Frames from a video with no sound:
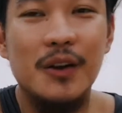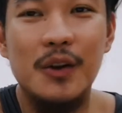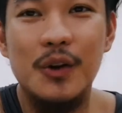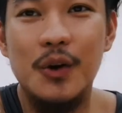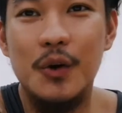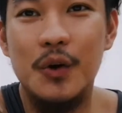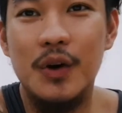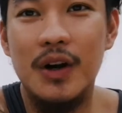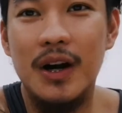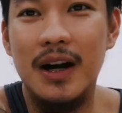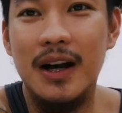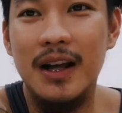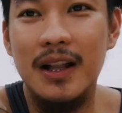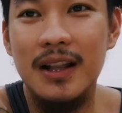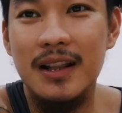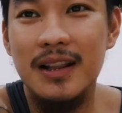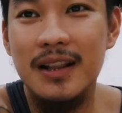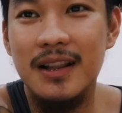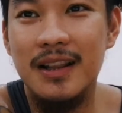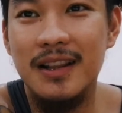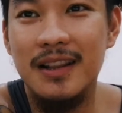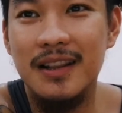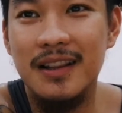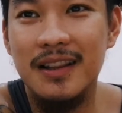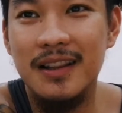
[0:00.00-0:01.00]

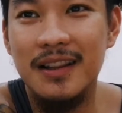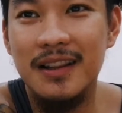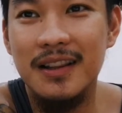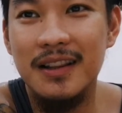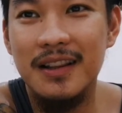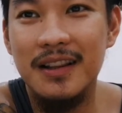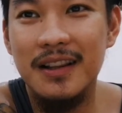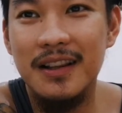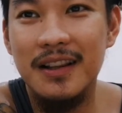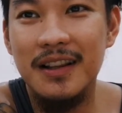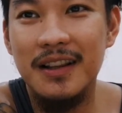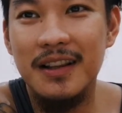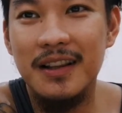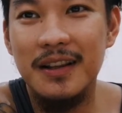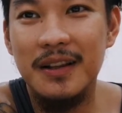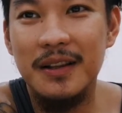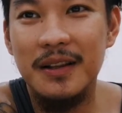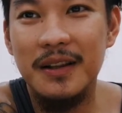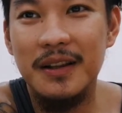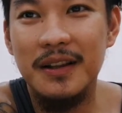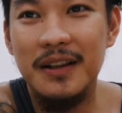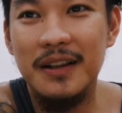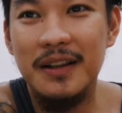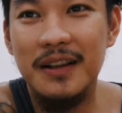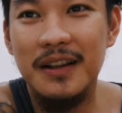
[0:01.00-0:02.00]
Local.
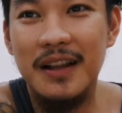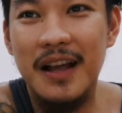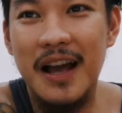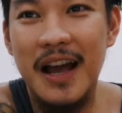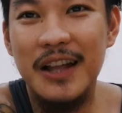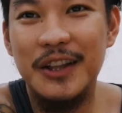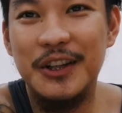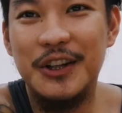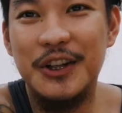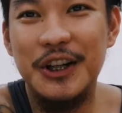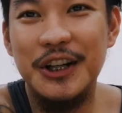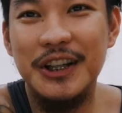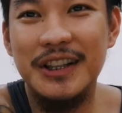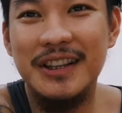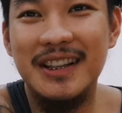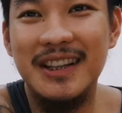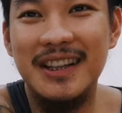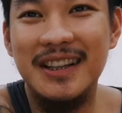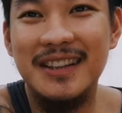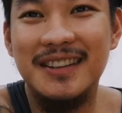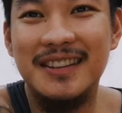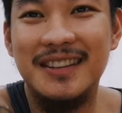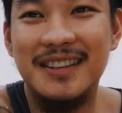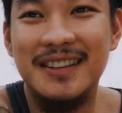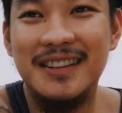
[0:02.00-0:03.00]
Mm-hmm. And
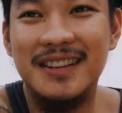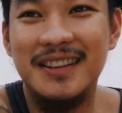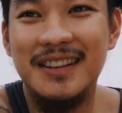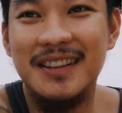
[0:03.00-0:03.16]
Curtis.